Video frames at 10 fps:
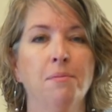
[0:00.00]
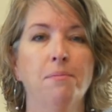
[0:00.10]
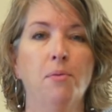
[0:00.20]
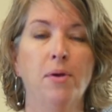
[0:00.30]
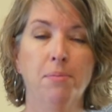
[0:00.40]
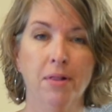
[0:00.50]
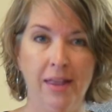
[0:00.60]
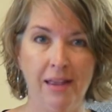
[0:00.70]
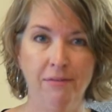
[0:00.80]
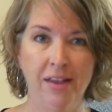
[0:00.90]
But we
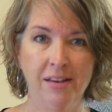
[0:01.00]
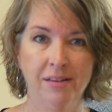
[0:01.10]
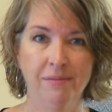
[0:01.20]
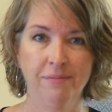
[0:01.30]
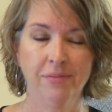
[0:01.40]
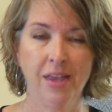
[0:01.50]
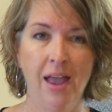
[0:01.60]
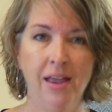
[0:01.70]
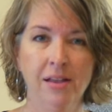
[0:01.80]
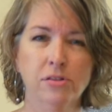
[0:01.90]
believe it.
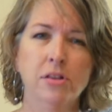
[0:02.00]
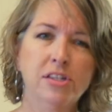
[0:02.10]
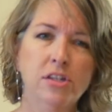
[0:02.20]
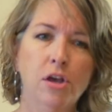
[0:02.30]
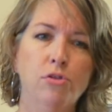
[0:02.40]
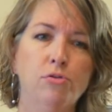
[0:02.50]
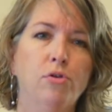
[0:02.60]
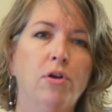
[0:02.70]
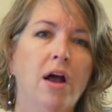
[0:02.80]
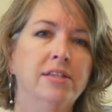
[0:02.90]
Okay? So let's go
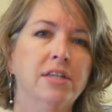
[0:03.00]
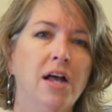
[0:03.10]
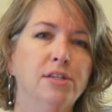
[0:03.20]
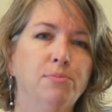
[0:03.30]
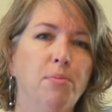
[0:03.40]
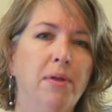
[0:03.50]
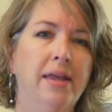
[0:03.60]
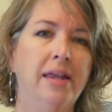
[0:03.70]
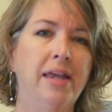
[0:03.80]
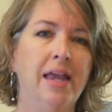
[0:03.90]
through God's gospel
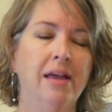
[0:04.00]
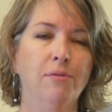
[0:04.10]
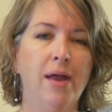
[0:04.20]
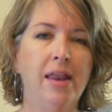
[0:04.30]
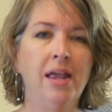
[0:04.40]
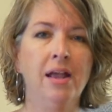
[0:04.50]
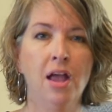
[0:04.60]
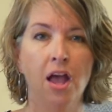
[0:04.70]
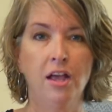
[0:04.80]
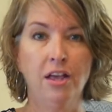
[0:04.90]
plan again. Ready?
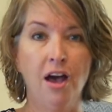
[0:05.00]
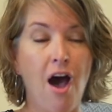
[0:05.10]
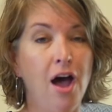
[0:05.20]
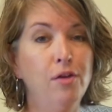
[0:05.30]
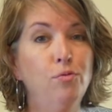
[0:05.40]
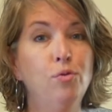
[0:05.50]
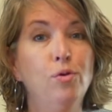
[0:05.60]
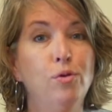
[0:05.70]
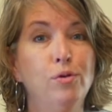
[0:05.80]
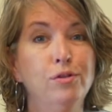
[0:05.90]
God
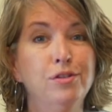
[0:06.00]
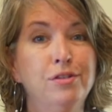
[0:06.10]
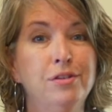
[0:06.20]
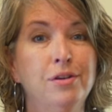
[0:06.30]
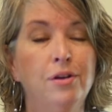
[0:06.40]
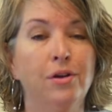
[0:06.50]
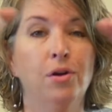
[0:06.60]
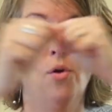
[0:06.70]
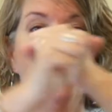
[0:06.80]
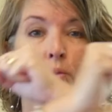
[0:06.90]
rules.
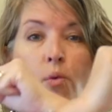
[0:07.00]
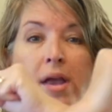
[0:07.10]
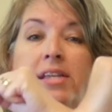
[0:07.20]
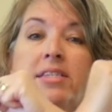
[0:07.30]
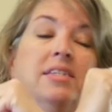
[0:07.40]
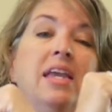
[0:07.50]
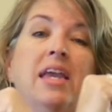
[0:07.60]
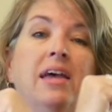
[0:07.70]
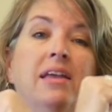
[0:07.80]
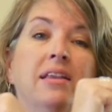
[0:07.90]
We
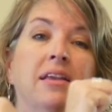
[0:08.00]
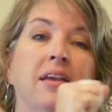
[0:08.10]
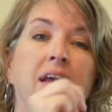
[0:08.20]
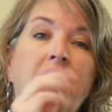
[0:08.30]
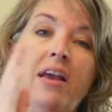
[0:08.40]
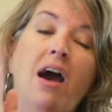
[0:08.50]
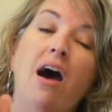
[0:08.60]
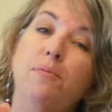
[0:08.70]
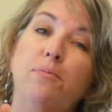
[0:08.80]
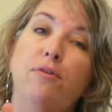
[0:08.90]
sin.
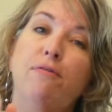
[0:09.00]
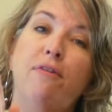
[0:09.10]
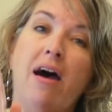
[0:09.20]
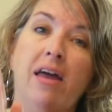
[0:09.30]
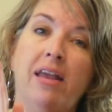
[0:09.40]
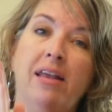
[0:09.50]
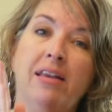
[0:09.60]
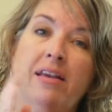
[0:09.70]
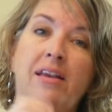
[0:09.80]
God provided.